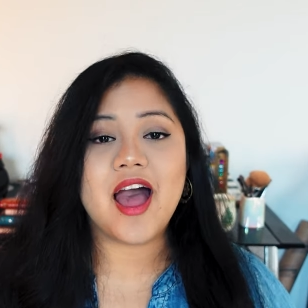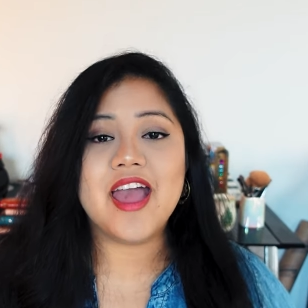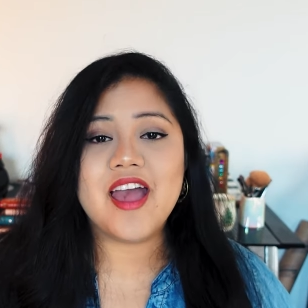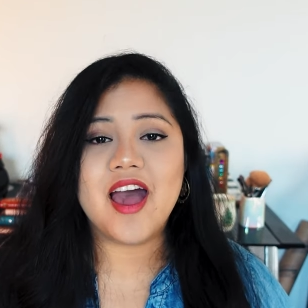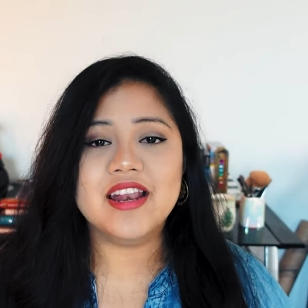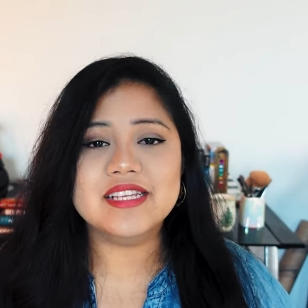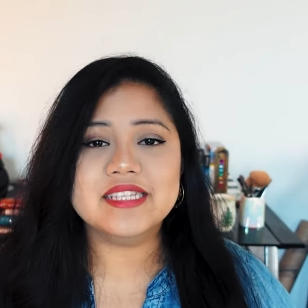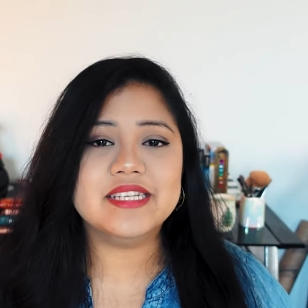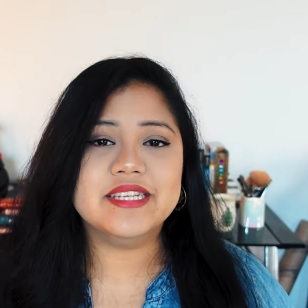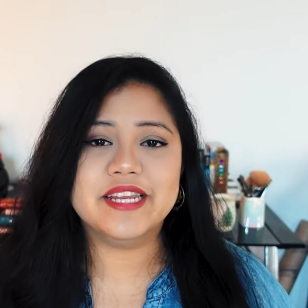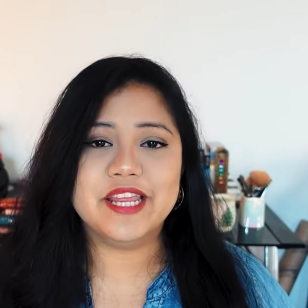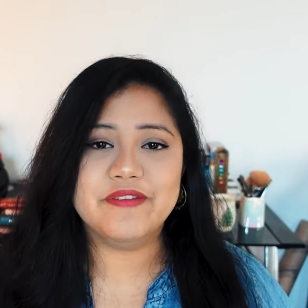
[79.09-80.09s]
I honestly
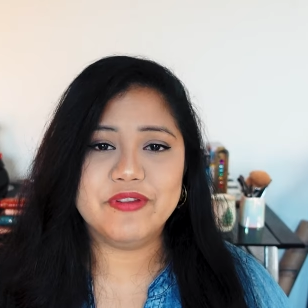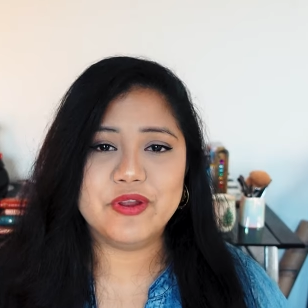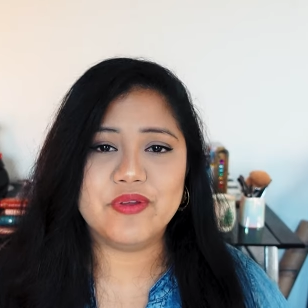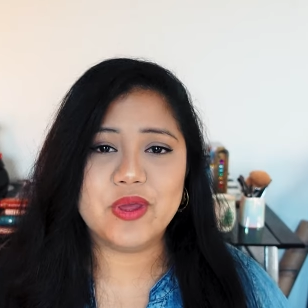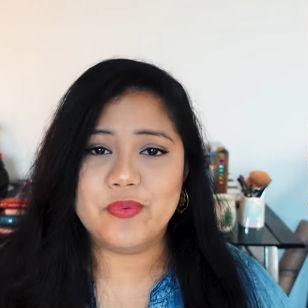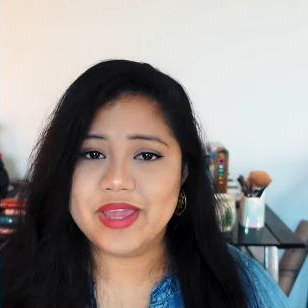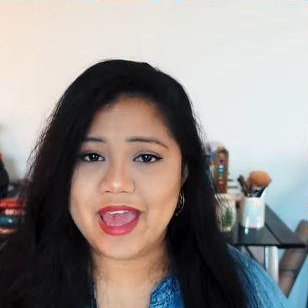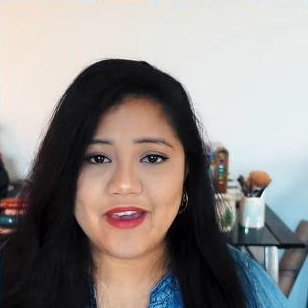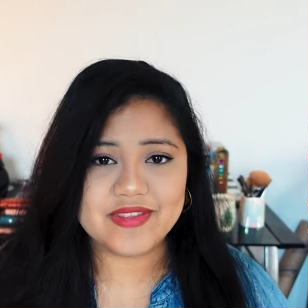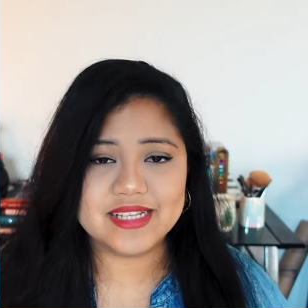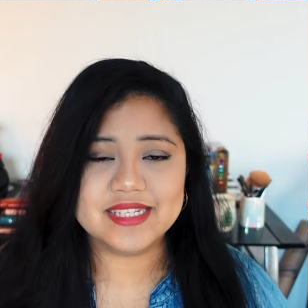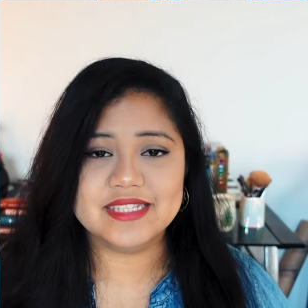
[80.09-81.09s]
didn't even know that we
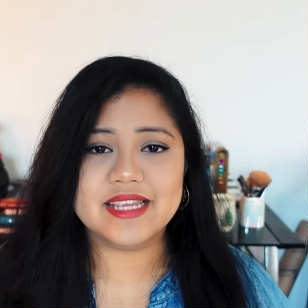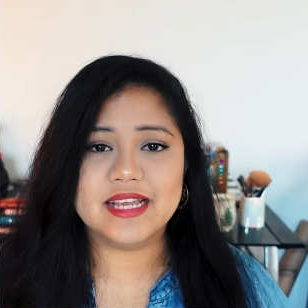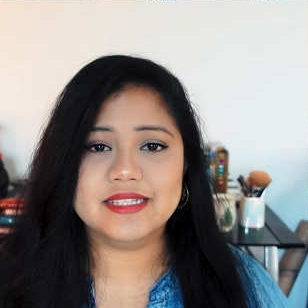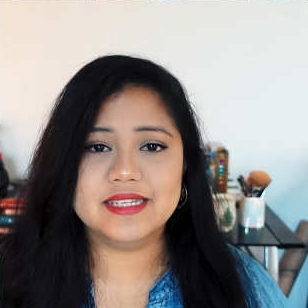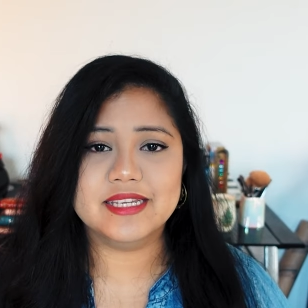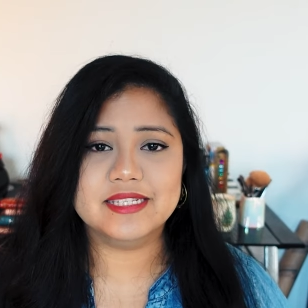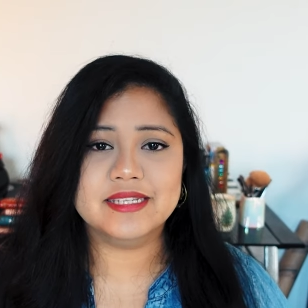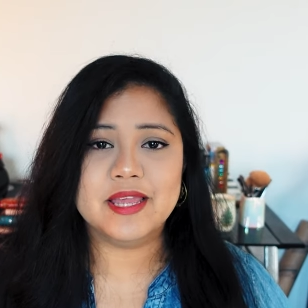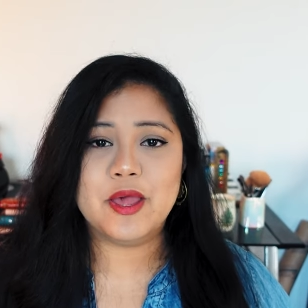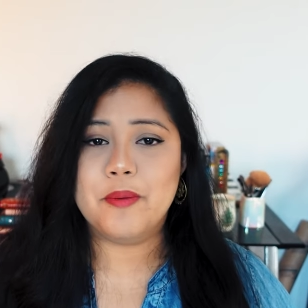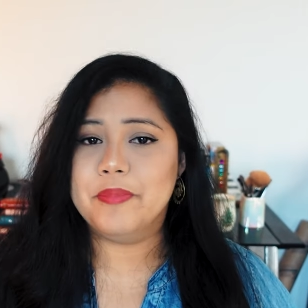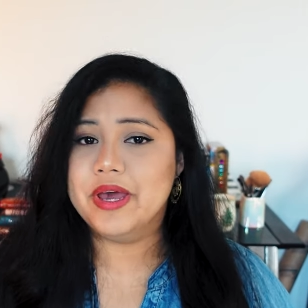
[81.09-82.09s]
have this in Texas,
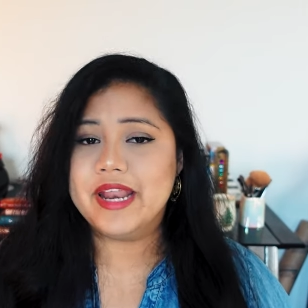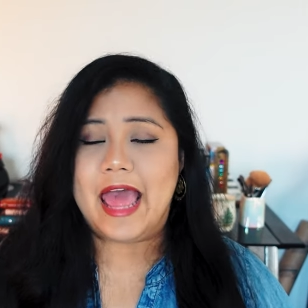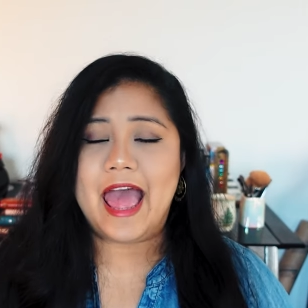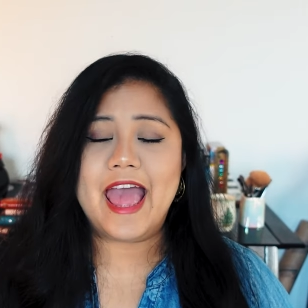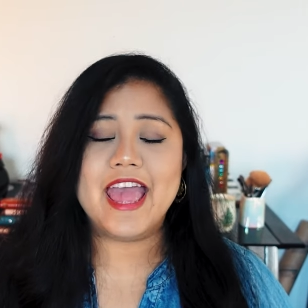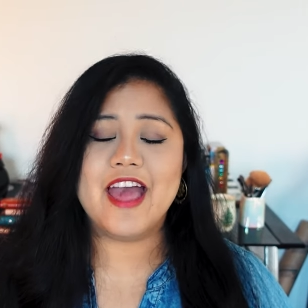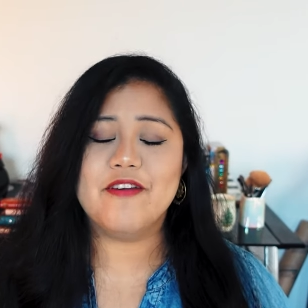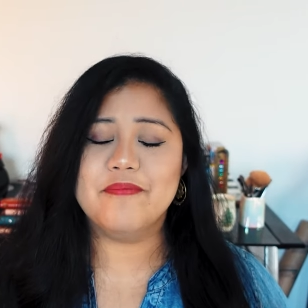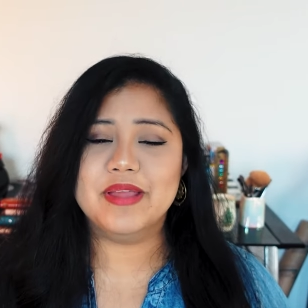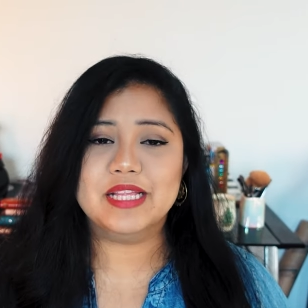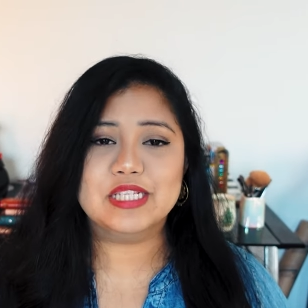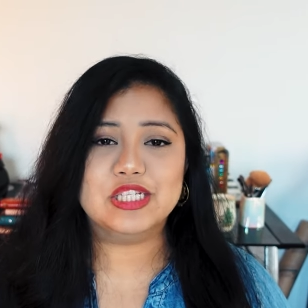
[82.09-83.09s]
but I have
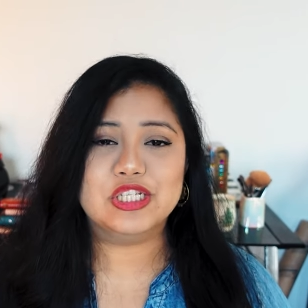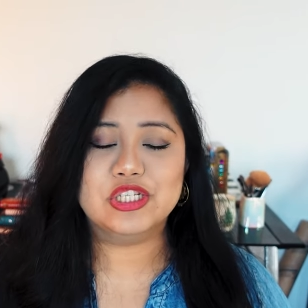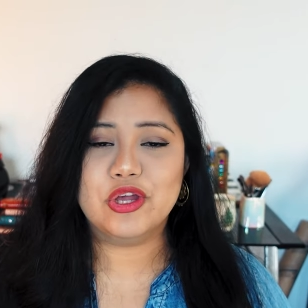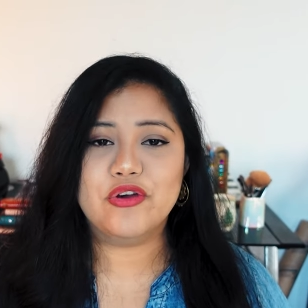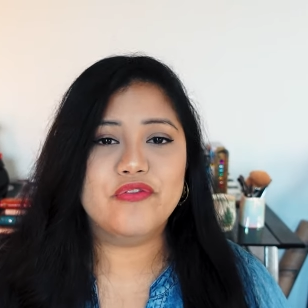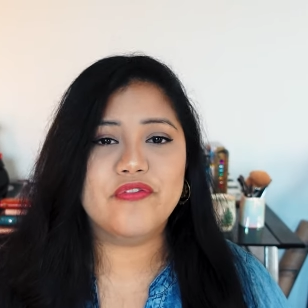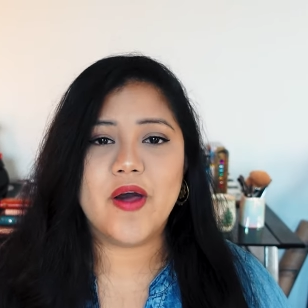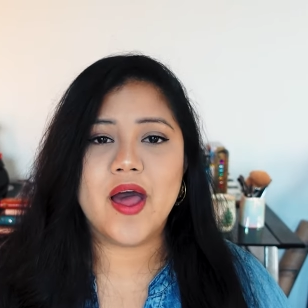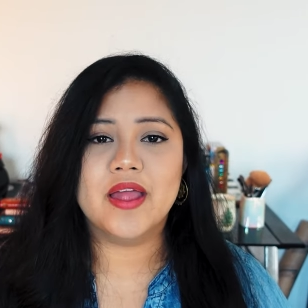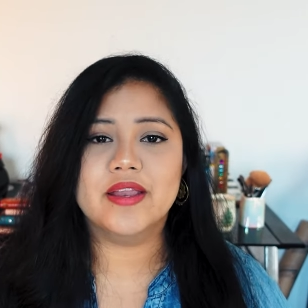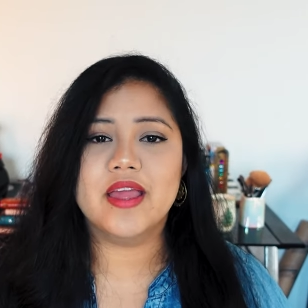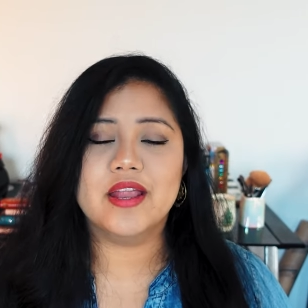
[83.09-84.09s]
been so
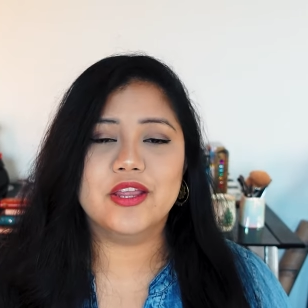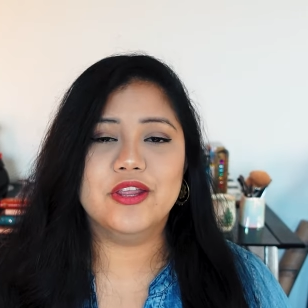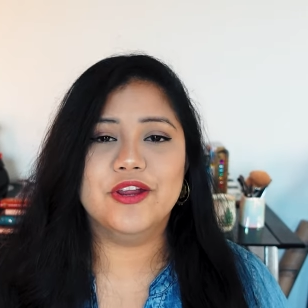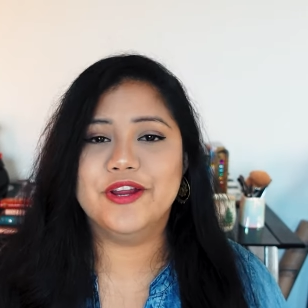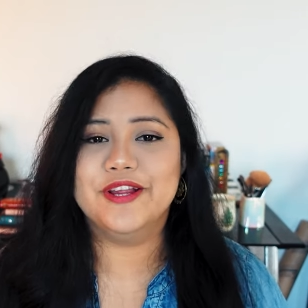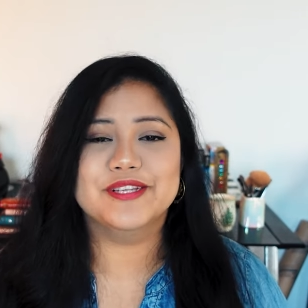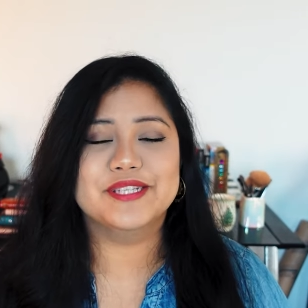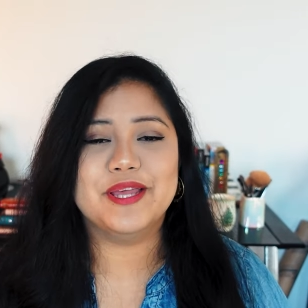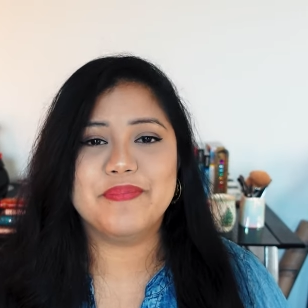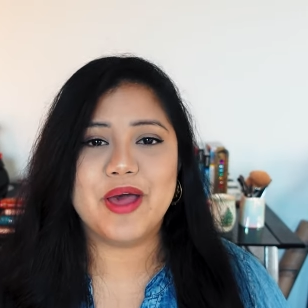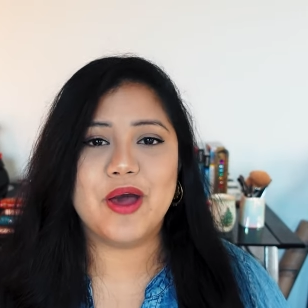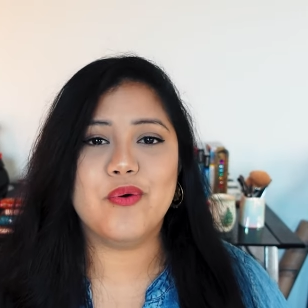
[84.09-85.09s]
fond and curious
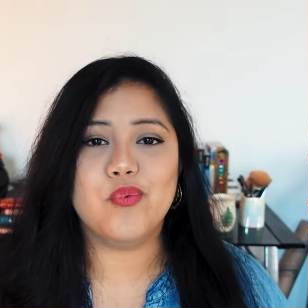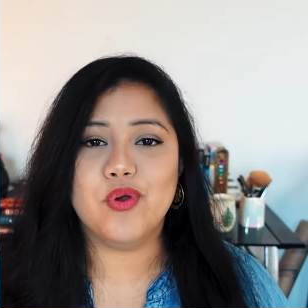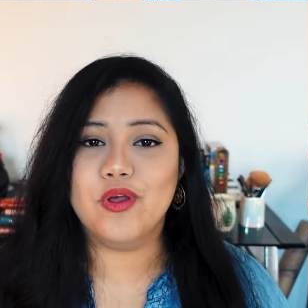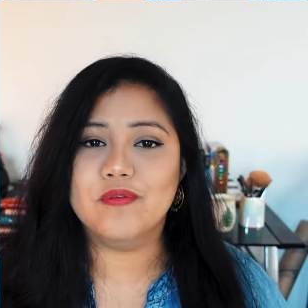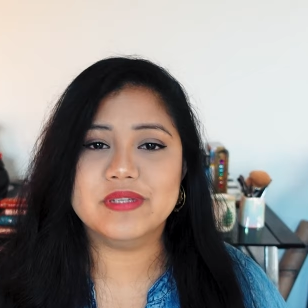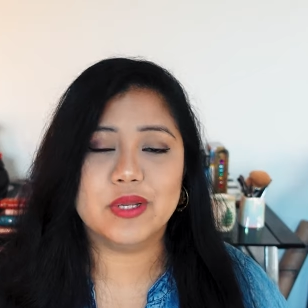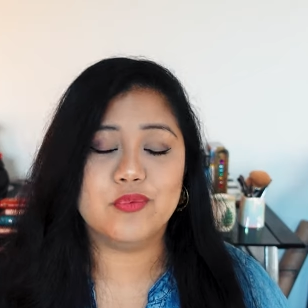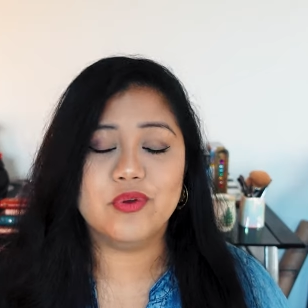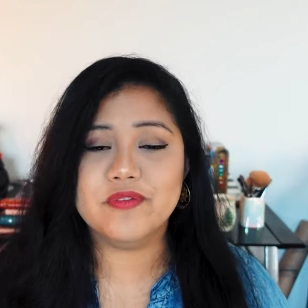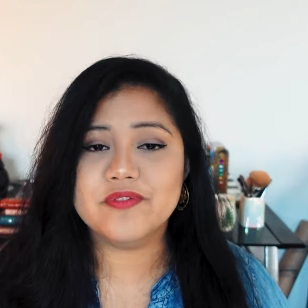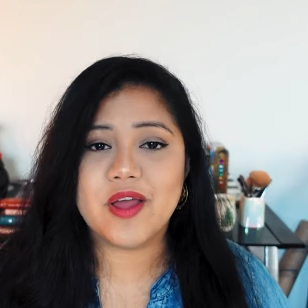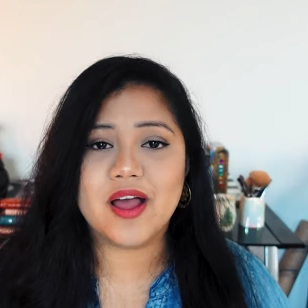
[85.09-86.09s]
about wolves and
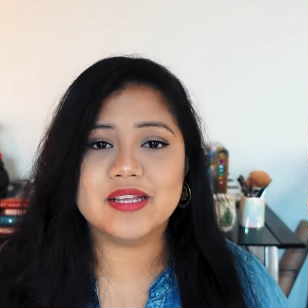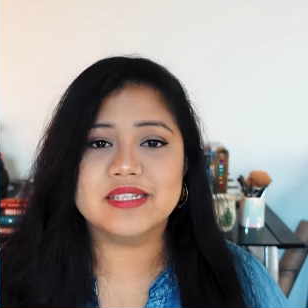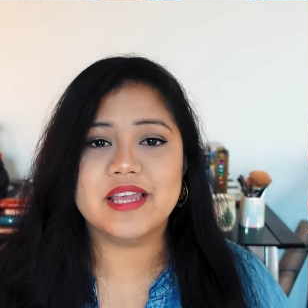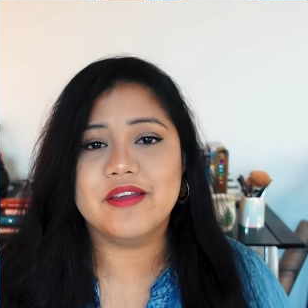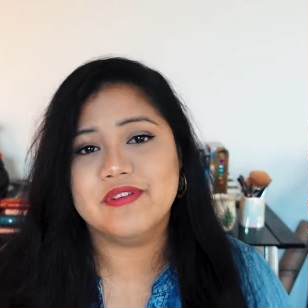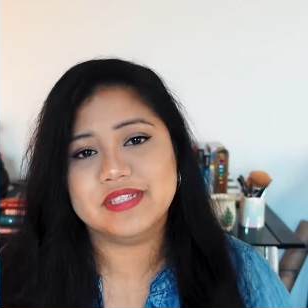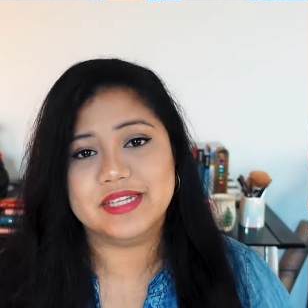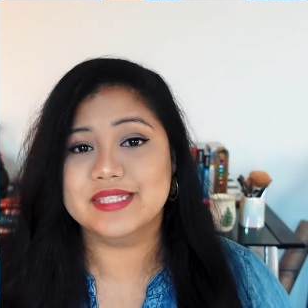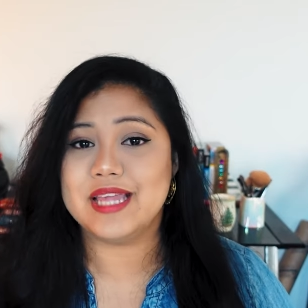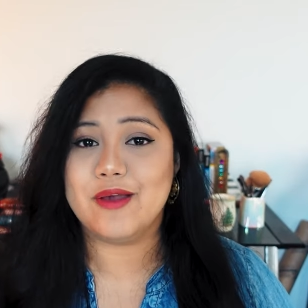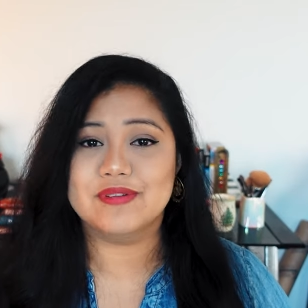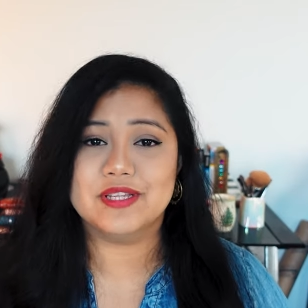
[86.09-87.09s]
wolf dogs ever since
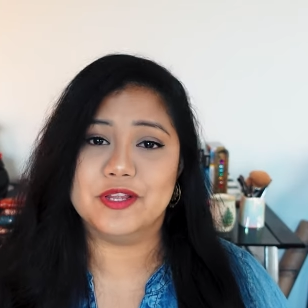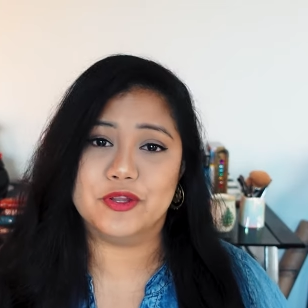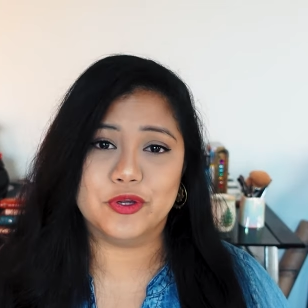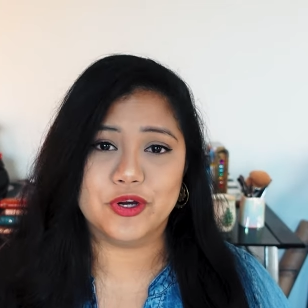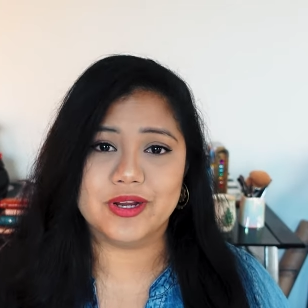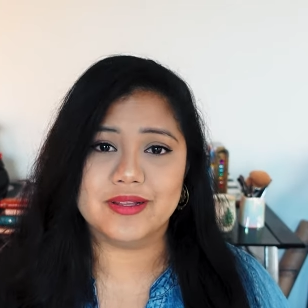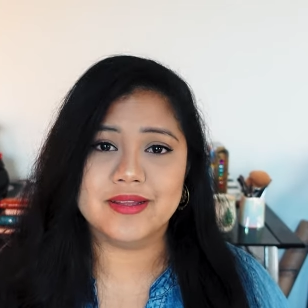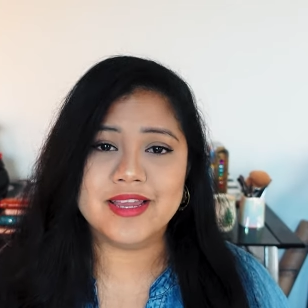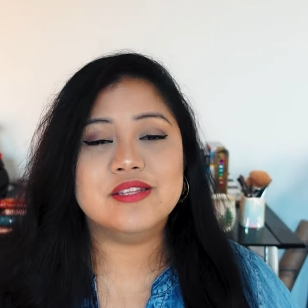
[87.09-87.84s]
I was a little girl.